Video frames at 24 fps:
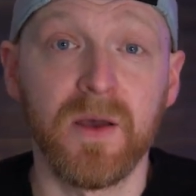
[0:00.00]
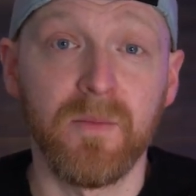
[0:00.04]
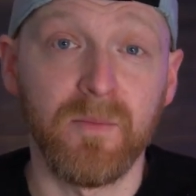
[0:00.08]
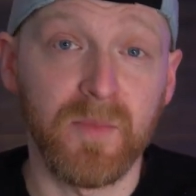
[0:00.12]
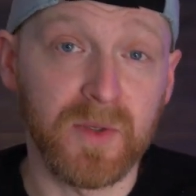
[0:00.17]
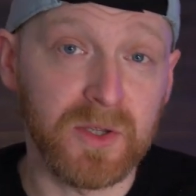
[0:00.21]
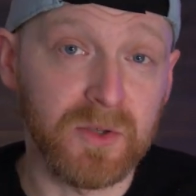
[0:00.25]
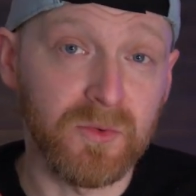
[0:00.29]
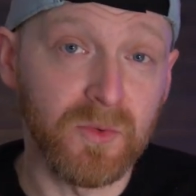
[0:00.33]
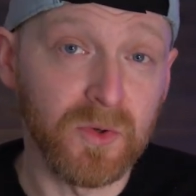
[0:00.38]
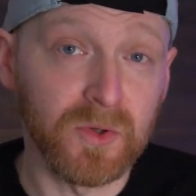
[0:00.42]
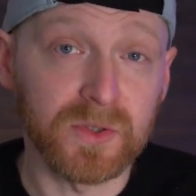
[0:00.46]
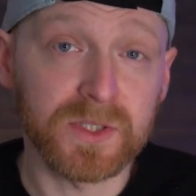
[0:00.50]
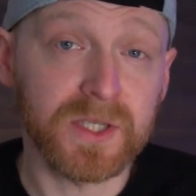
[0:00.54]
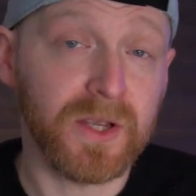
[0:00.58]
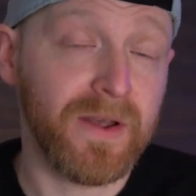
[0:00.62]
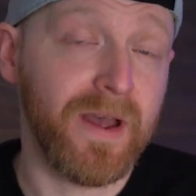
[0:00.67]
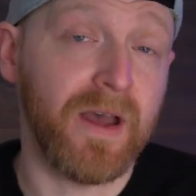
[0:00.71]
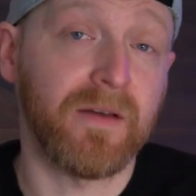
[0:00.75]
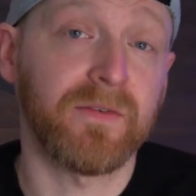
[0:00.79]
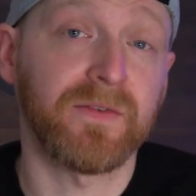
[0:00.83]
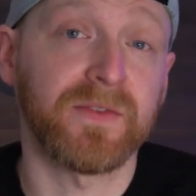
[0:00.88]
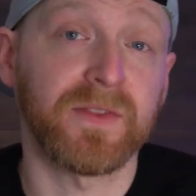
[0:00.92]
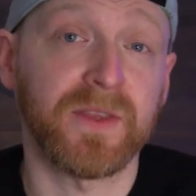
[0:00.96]
But you also
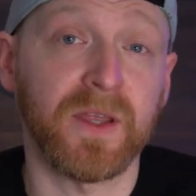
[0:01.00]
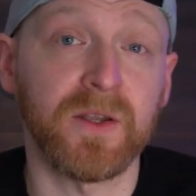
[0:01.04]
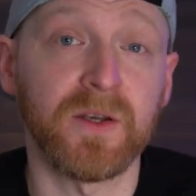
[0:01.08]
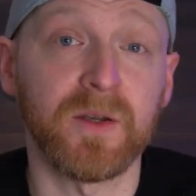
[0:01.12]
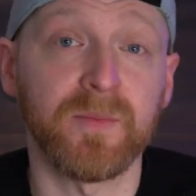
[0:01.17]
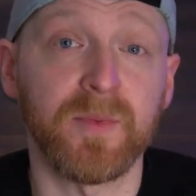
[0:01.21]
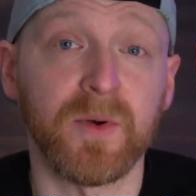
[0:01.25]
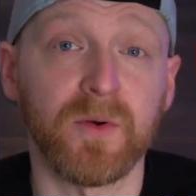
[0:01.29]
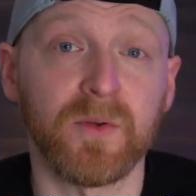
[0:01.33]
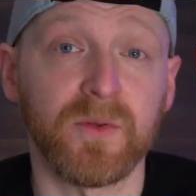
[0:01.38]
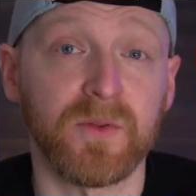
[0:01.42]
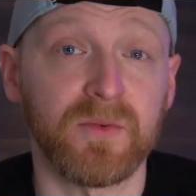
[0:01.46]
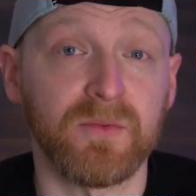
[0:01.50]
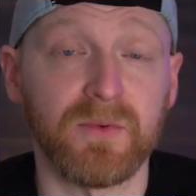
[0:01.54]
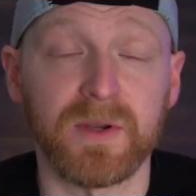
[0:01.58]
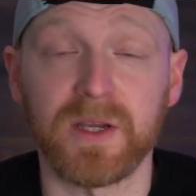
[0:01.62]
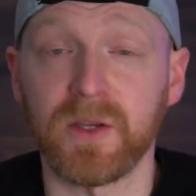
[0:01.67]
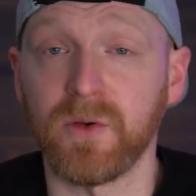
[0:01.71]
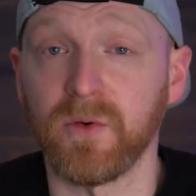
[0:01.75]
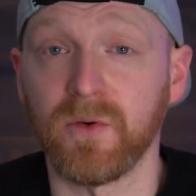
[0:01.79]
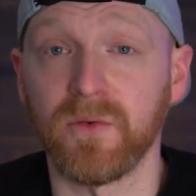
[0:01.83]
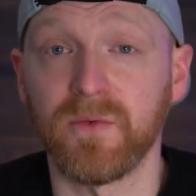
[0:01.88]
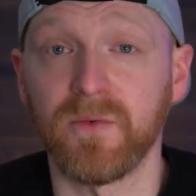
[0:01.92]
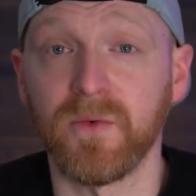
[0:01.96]
have Thunderbolt
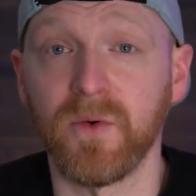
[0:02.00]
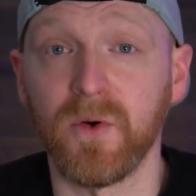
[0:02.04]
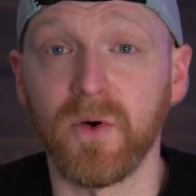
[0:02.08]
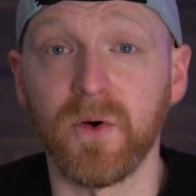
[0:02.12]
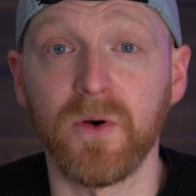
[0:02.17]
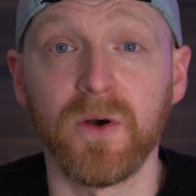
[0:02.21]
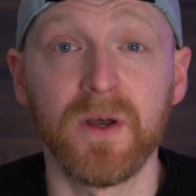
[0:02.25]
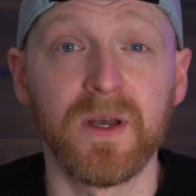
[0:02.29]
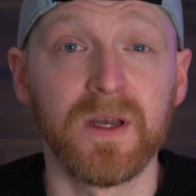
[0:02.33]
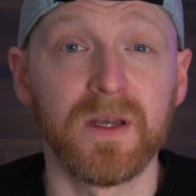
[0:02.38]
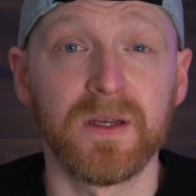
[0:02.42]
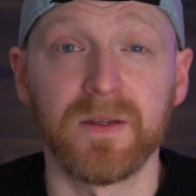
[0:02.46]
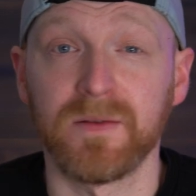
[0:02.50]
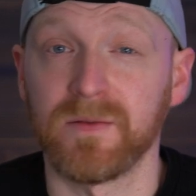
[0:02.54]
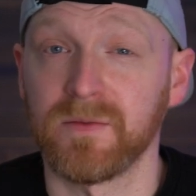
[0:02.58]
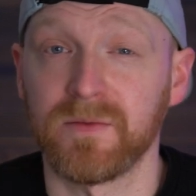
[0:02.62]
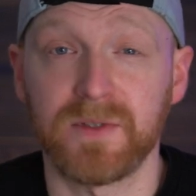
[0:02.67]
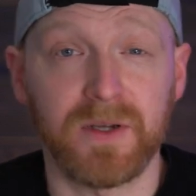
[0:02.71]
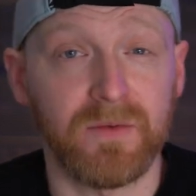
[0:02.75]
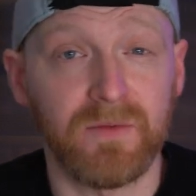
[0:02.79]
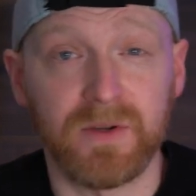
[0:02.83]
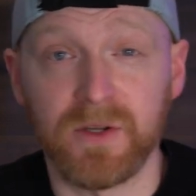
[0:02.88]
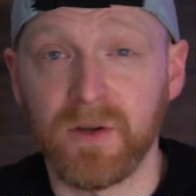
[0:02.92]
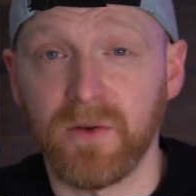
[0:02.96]
3 or 4,
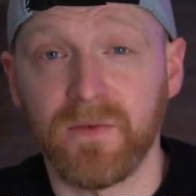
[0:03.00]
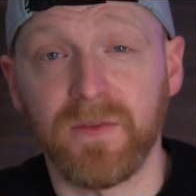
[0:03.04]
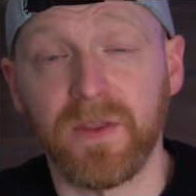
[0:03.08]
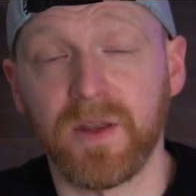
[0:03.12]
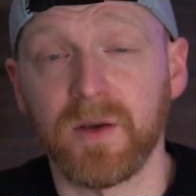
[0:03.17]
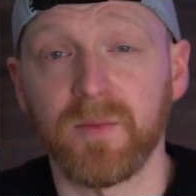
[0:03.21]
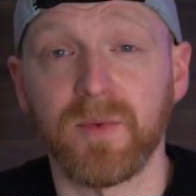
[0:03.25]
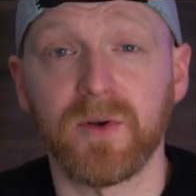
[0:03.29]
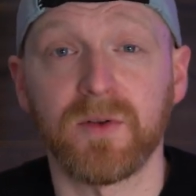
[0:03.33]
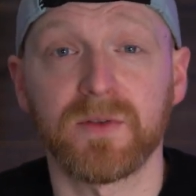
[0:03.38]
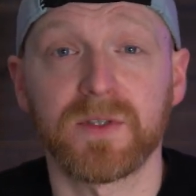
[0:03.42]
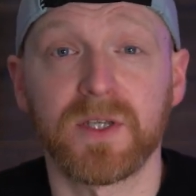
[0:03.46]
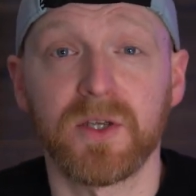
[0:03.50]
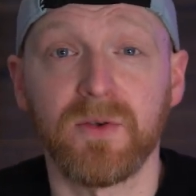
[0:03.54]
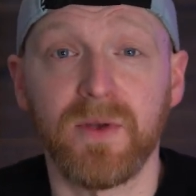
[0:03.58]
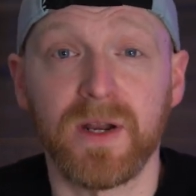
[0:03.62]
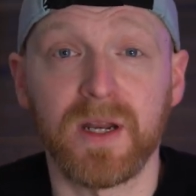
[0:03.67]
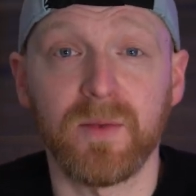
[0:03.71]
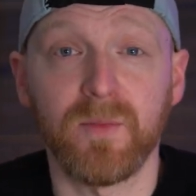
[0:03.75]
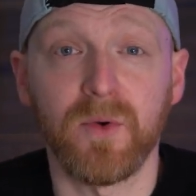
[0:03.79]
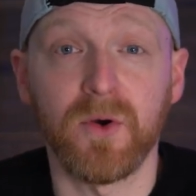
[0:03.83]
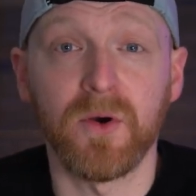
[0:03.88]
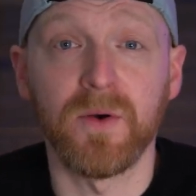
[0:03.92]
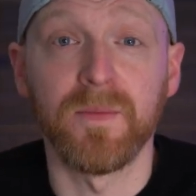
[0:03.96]
generally not Thunderbolt 2
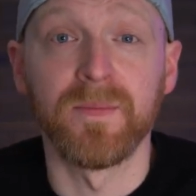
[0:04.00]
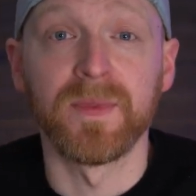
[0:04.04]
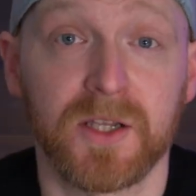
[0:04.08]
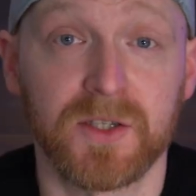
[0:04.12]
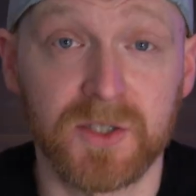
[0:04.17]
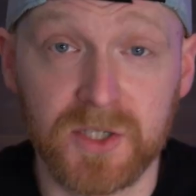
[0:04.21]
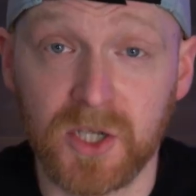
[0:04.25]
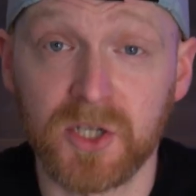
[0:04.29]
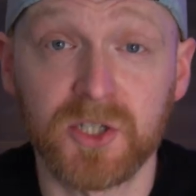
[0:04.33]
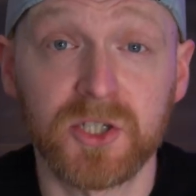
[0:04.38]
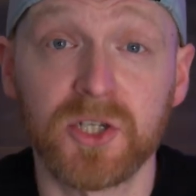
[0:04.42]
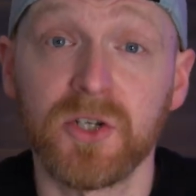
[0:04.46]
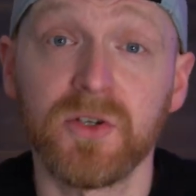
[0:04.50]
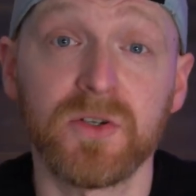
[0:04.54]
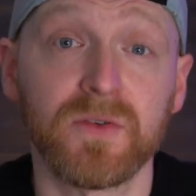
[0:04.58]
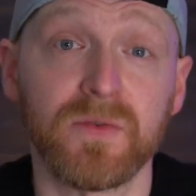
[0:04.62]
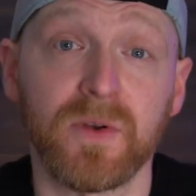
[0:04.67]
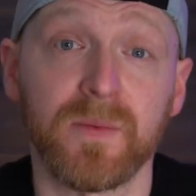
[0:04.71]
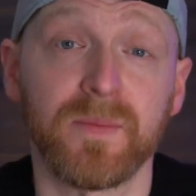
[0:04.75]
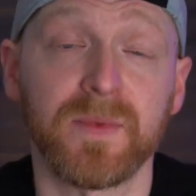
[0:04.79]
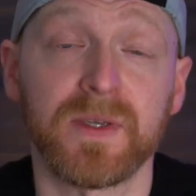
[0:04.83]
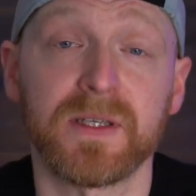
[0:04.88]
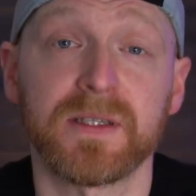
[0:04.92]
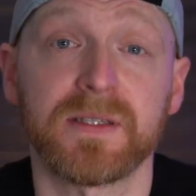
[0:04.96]
anymore, to choose
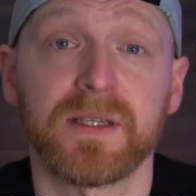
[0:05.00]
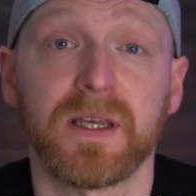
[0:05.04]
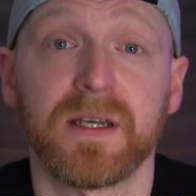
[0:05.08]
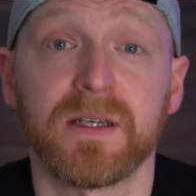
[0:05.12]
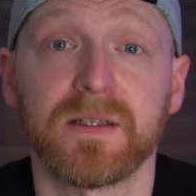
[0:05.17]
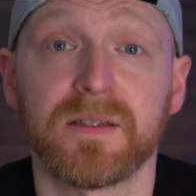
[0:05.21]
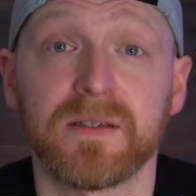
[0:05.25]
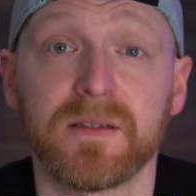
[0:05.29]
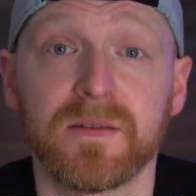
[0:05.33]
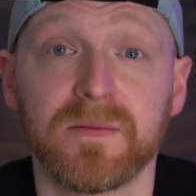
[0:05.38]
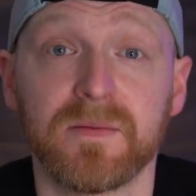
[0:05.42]
from these days.